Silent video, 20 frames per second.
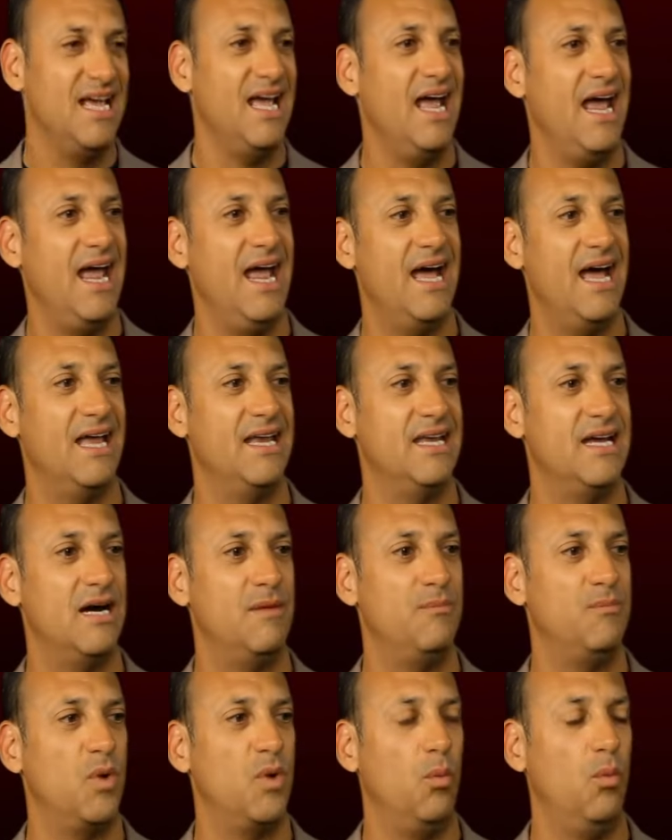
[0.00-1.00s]
And
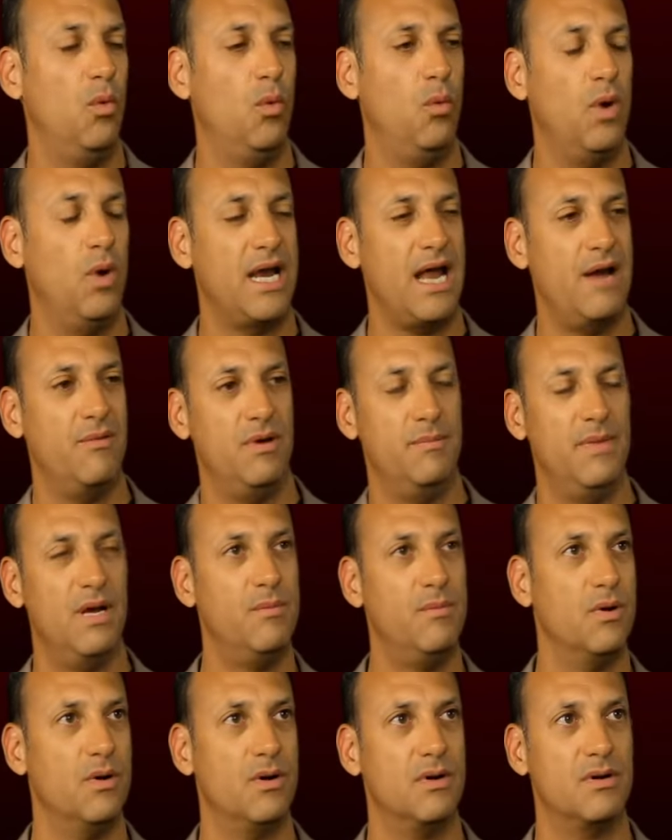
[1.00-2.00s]
um, what I
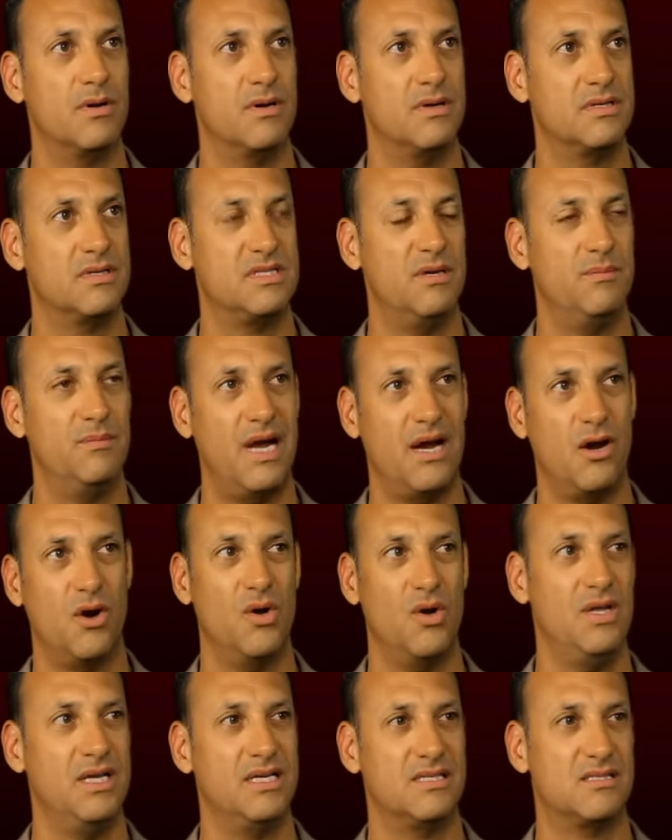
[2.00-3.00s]
remember, some of my
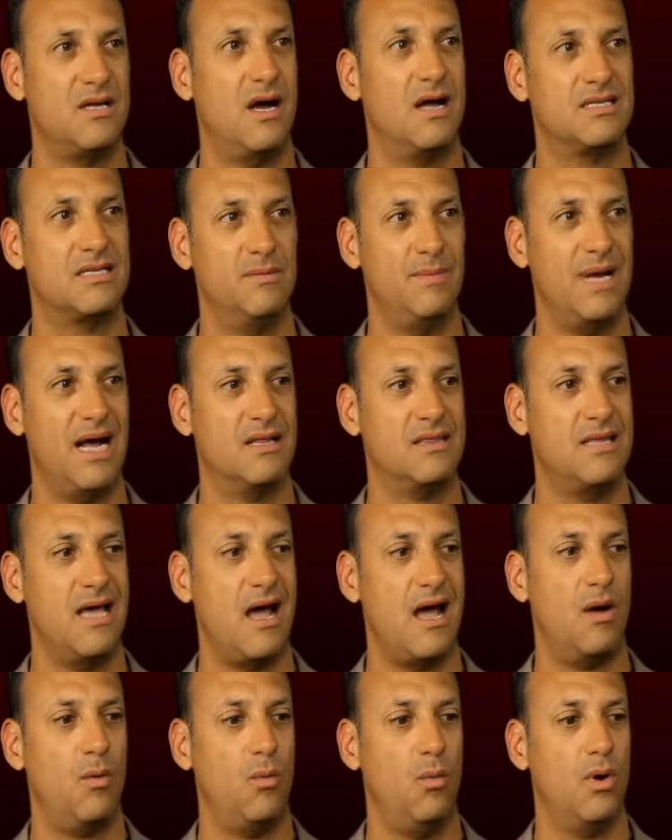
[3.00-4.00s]
earliest thoughts about
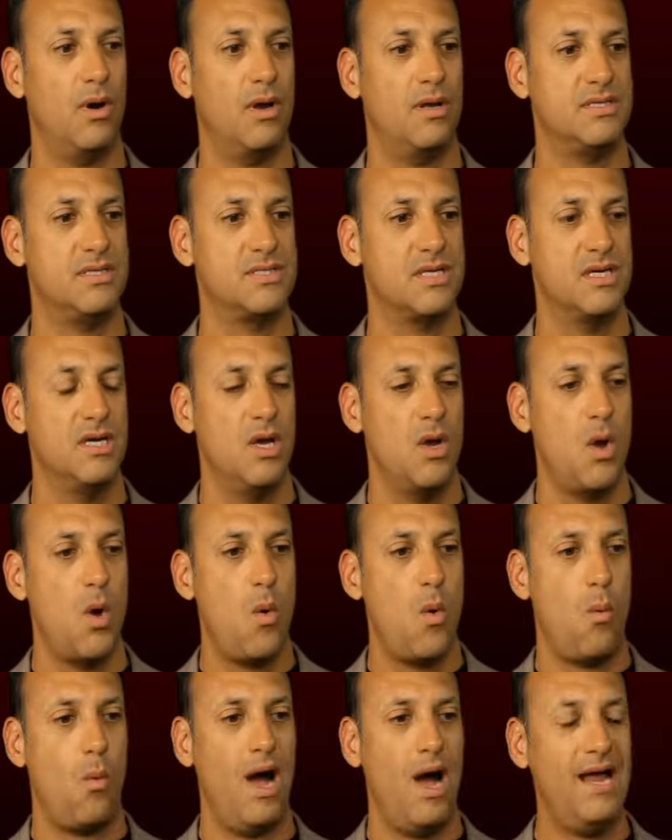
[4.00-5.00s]
that was,
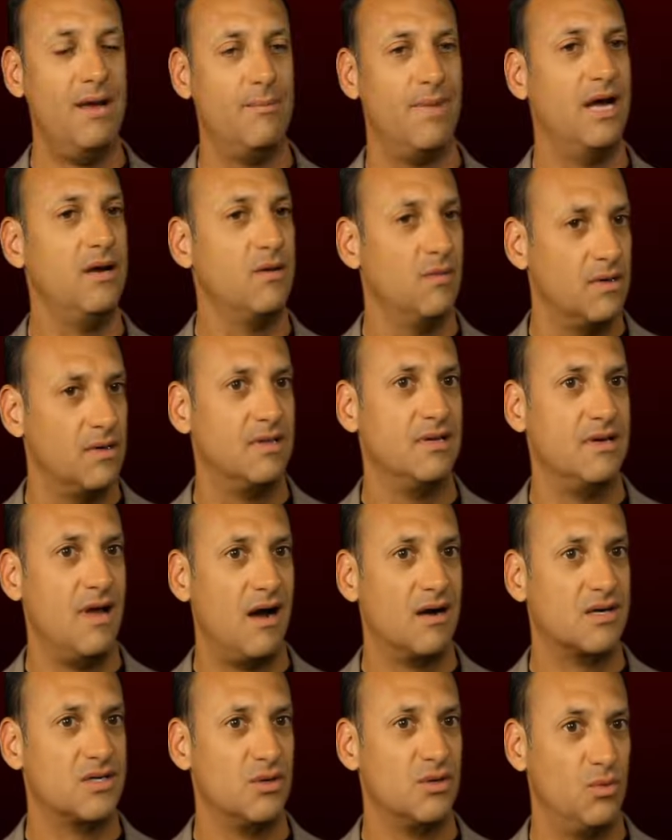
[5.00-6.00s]
why am I going to the
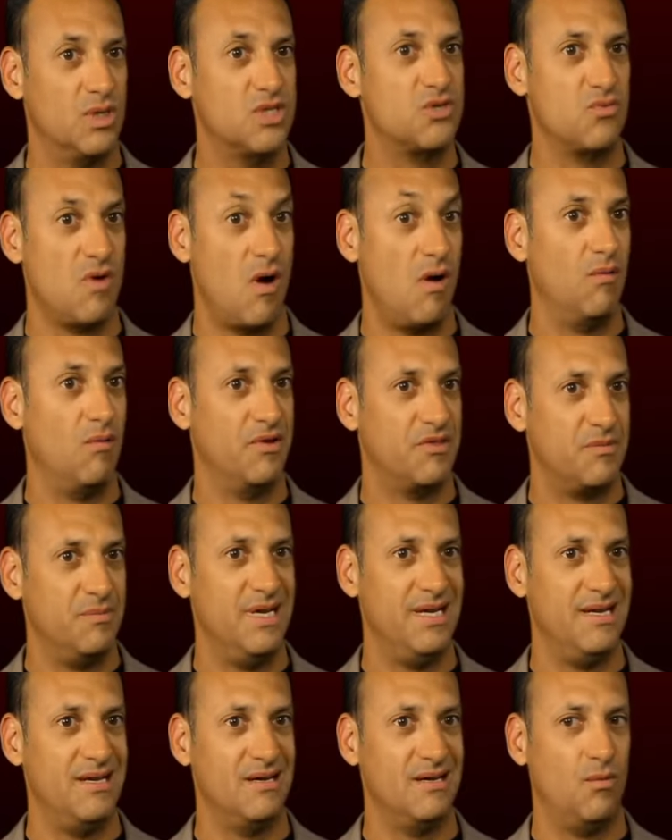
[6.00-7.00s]
doctor? What's wrong with
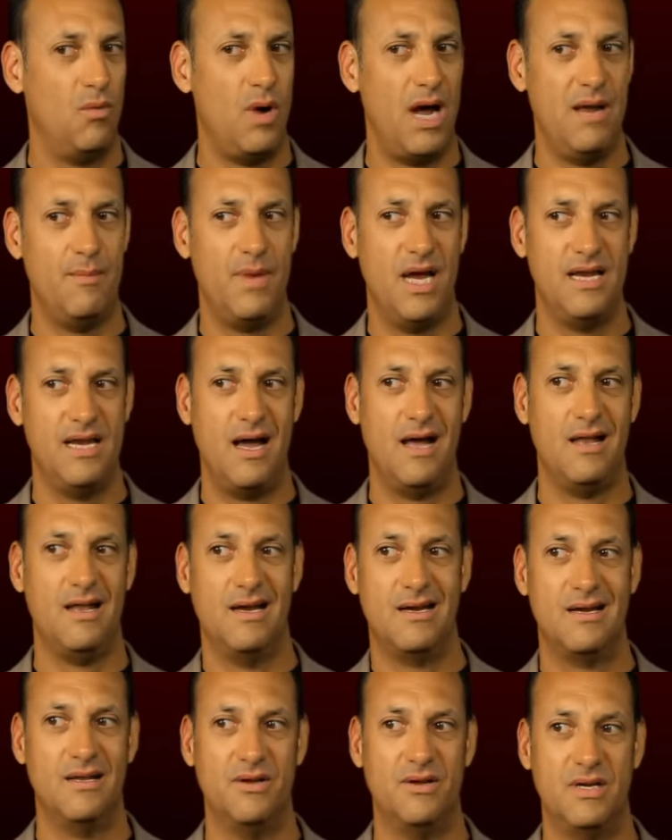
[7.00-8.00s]
me? Why am I not
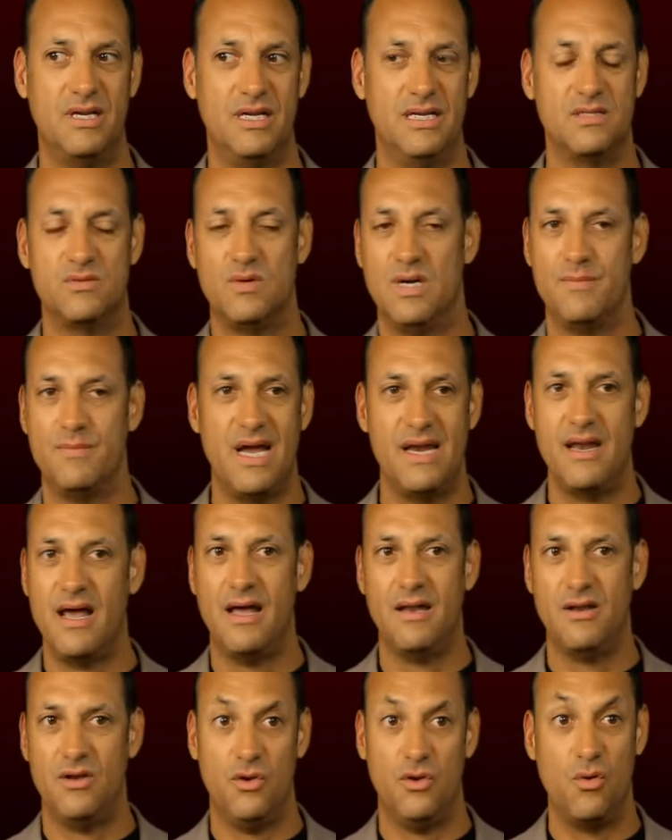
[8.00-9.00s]
like other kids? Why am I
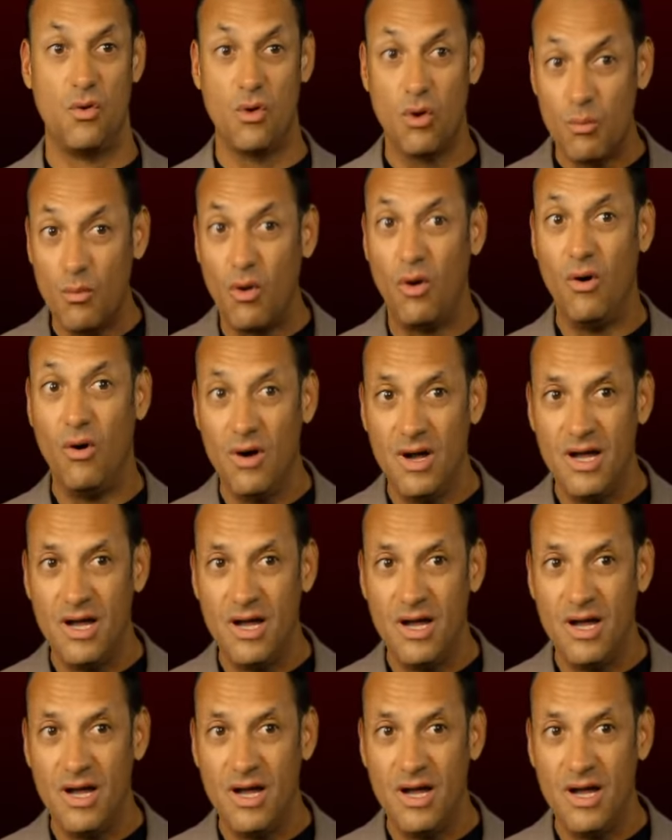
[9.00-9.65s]
not normal?